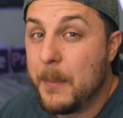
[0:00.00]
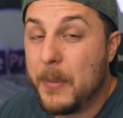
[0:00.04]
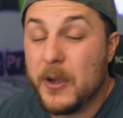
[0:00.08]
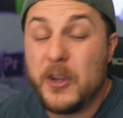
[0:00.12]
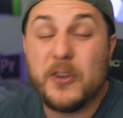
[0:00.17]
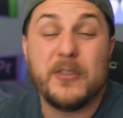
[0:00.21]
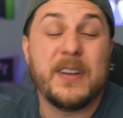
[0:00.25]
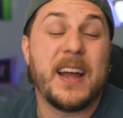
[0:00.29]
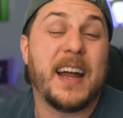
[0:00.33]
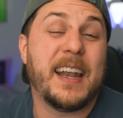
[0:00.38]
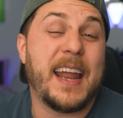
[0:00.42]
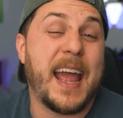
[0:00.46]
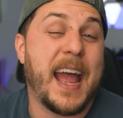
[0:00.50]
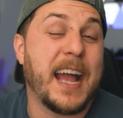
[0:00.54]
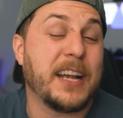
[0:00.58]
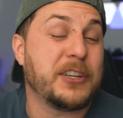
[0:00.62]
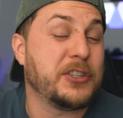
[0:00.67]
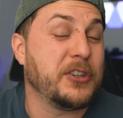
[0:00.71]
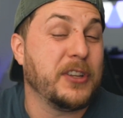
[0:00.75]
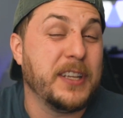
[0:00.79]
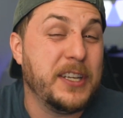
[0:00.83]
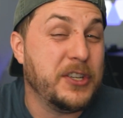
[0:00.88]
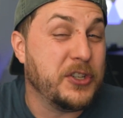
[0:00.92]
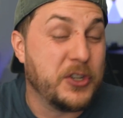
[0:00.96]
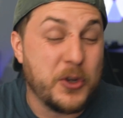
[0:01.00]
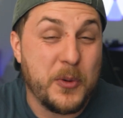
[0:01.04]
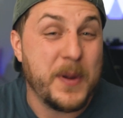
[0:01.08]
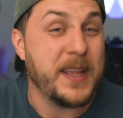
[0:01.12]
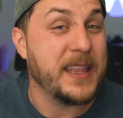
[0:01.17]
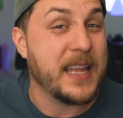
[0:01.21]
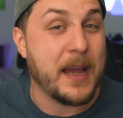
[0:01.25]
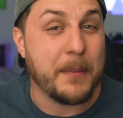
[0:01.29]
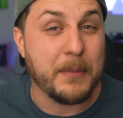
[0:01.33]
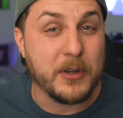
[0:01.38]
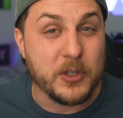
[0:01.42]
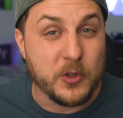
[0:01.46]
but you're not actually
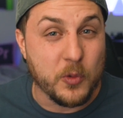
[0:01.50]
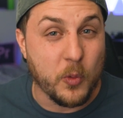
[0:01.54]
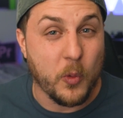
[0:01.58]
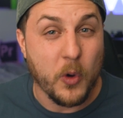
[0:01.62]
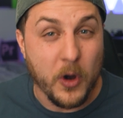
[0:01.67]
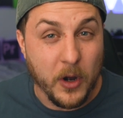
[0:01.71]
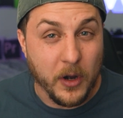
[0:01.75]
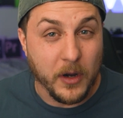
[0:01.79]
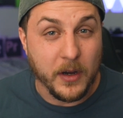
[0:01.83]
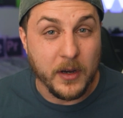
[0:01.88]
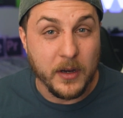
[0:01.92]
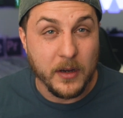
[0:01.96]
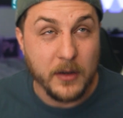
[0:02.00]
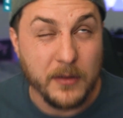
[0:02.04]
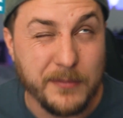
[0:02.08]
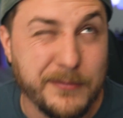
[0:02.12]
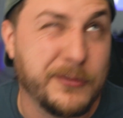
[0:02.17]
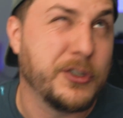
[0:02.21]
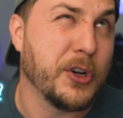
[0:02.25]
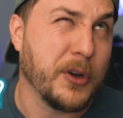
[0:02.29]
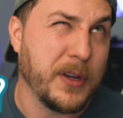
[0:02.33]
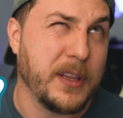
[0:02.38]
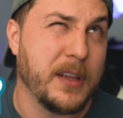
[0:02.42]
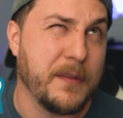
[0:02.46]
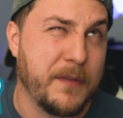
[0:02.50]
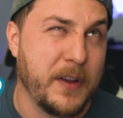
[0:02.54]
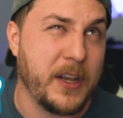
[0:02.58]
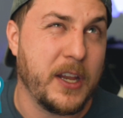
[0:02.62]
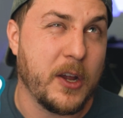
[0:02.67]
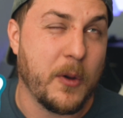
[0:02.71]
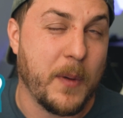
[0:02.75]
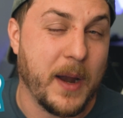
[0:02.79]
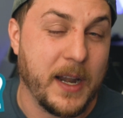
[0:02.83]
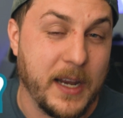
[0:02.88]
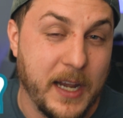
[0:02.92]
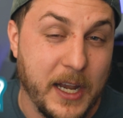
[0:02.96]
doing that much work during the
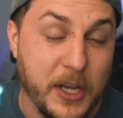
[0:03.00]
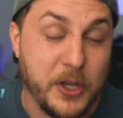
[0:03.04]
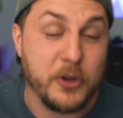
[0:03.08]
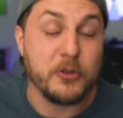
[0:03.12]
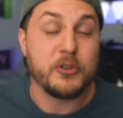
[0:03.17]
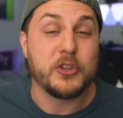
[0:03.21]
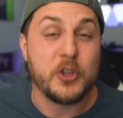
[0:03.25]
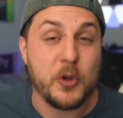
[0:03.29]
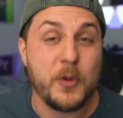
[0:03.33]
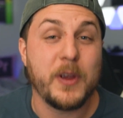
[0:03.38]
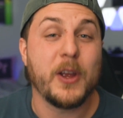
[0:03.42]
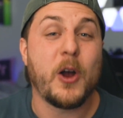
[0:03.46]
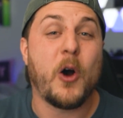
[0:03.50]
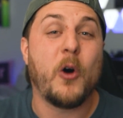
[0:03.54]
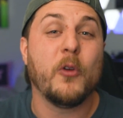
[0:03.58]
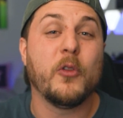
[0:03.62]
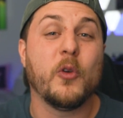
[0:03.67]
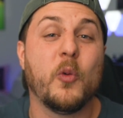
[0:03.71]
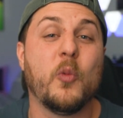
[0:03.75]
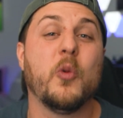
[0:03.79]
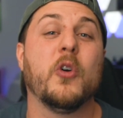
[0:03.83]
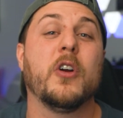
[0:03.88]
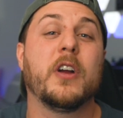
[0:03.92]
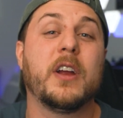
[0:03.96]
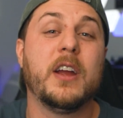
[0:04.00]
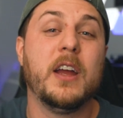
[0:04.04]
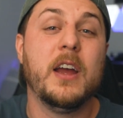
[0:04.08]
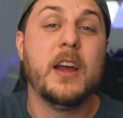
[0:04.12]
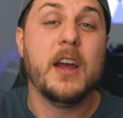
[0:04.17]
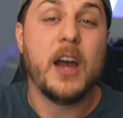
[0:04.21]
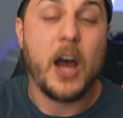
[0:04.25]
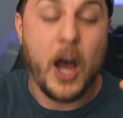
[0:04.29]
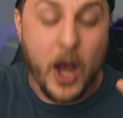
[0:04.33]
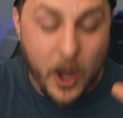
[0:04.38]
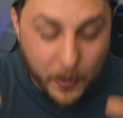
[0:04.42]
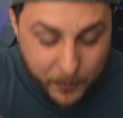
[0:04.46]
video editing. You're doing all the work
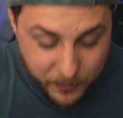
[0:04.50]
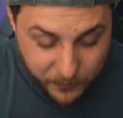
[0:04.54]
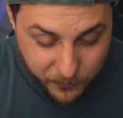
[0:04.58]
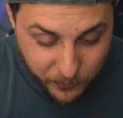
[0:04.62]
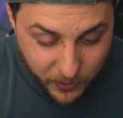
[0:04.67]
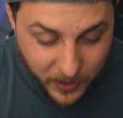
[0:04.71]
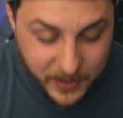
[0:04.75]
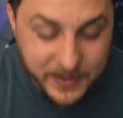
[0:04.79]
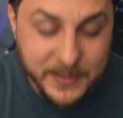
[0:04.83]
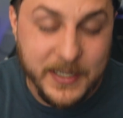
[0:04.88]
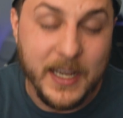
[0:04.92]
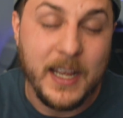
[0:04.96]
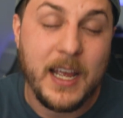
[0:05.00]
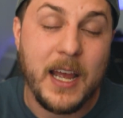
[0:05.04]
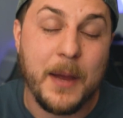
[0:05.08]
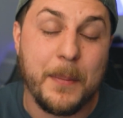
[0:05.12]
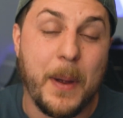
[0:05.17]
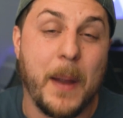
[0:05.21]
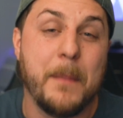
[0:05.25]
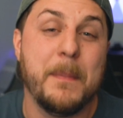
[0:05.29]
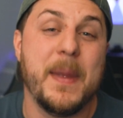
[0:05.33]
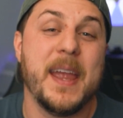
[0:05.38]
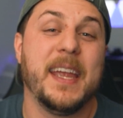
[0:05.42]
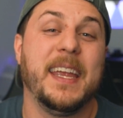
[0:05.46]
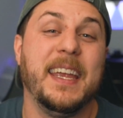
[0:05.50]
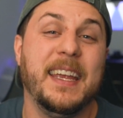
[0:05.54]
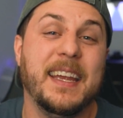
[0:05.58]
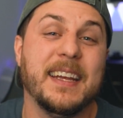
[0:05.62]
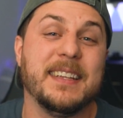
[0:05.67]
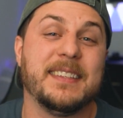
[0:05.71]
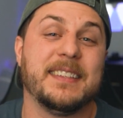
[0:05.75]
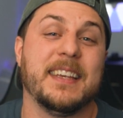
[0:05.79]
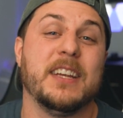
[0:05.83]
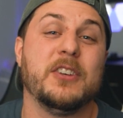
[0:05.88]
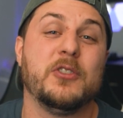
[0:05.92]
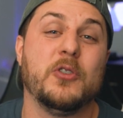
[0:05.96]
up front by making
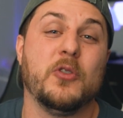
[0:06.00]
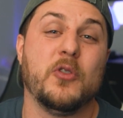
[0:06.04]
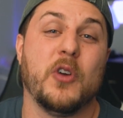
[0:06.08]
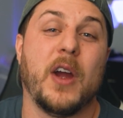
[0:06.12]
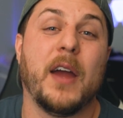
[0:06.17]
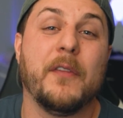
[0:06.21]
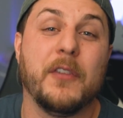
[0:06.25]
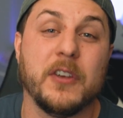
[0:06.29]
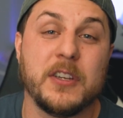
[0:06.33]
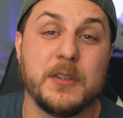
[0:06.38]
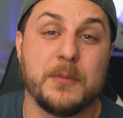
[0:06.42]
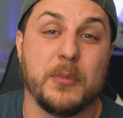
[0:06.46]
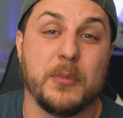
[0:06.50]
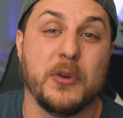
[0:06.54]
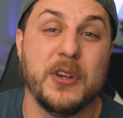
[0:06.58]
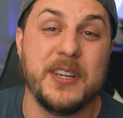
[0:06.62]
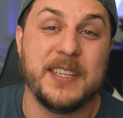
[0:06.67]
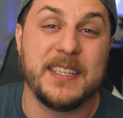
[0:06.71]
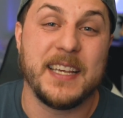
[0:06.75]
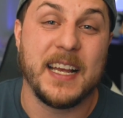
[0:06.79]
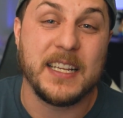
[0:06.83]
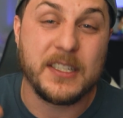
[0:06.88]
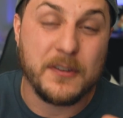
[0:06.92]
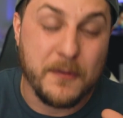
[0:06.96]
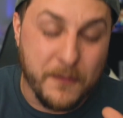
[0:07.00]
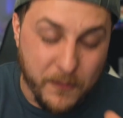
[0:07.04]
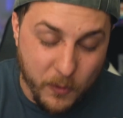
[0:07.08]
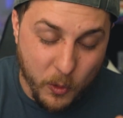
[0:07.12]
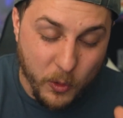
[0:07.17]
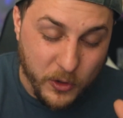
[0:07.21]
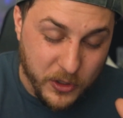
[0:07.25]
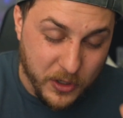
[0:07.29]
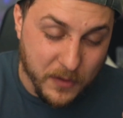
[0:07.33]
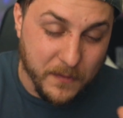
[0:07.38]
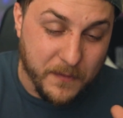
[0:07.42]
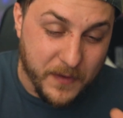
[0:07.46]
essential graphics presets
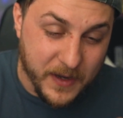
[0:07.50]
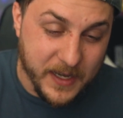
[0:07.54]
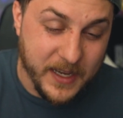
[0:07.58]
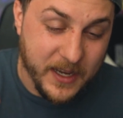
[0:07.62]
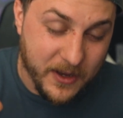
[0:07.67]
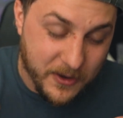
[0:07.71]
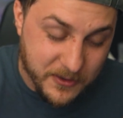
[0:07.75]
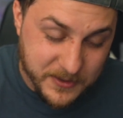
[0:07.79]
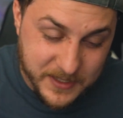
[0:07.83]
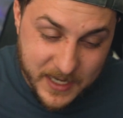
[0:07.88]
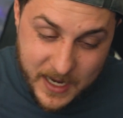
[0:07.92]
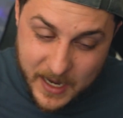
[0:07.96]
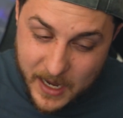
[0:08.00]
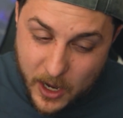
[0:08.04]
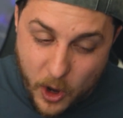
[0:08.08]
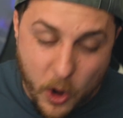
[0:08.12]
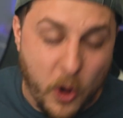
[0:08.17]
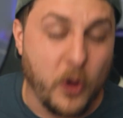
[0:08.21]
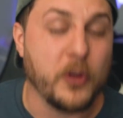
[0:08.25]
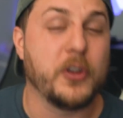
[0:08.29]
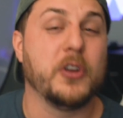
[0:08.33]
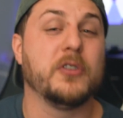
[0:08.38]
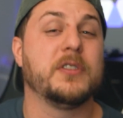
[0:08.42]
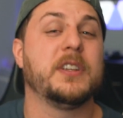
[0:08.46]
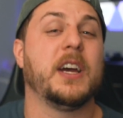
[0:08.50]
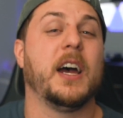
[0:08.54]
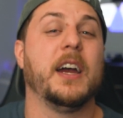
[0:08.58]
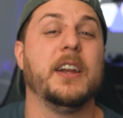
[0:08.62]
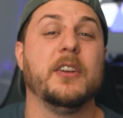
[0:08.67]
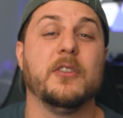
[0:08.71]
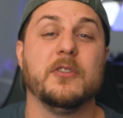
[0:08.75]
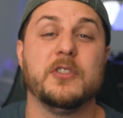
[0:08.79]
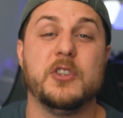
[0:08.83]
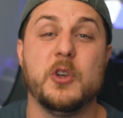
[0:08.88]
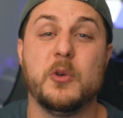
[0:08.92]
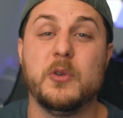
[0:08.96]
for your videos, all your
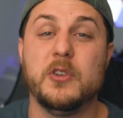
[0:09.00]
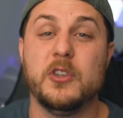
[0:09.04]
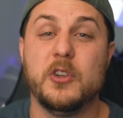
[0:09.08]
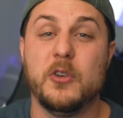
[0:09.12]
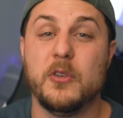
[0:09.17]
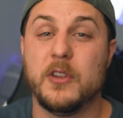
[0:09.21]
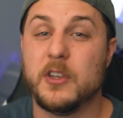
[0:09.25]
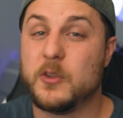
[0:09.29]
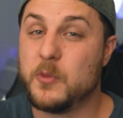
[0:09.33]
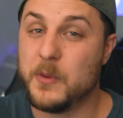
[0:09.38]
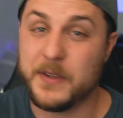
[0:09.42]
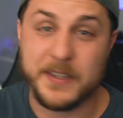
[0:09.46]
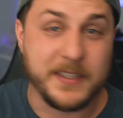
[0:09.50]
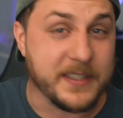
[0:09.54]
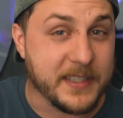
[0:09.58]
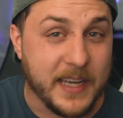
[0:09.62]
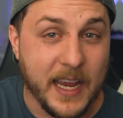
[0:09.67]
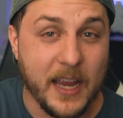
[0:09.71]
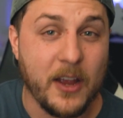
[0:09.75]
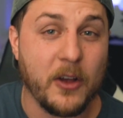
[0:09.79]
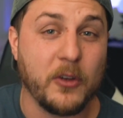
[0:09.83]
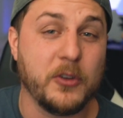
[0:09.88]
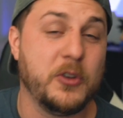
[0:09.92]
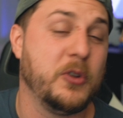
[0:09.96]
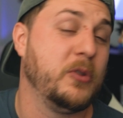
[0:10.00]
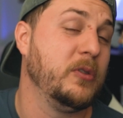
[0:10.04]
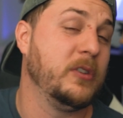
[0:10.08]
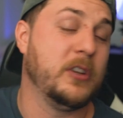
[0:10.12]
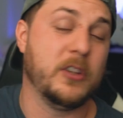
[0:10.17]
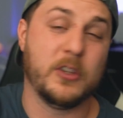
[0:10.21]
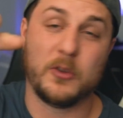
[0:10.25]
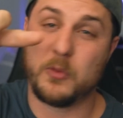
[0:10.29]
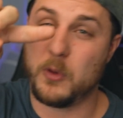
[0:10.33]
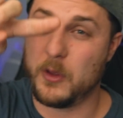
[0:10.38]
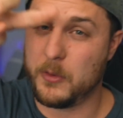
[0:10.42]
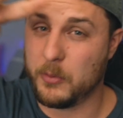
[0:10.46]
titles. You can do this with scale, you can do
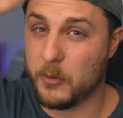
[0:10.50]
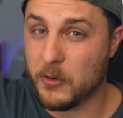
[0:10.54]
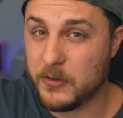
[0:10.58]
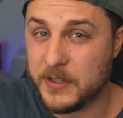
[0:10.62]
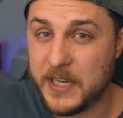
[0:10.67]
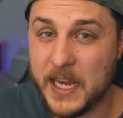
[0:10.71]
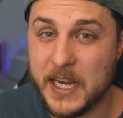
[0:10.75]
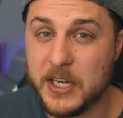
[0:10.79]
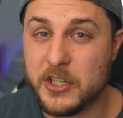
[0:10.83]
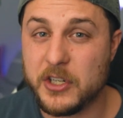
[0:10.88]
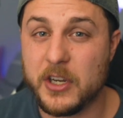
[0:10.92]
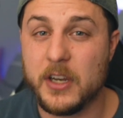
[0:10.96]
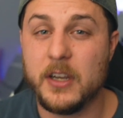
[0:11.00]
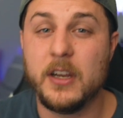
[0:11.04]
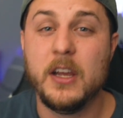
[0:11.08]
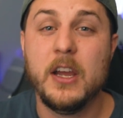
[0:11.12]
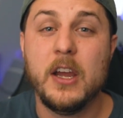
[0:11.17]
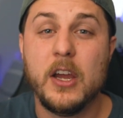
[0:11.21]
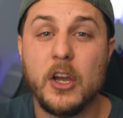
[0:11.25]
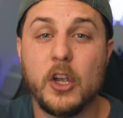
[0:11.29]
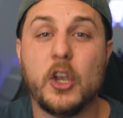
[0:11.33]
this with rotation.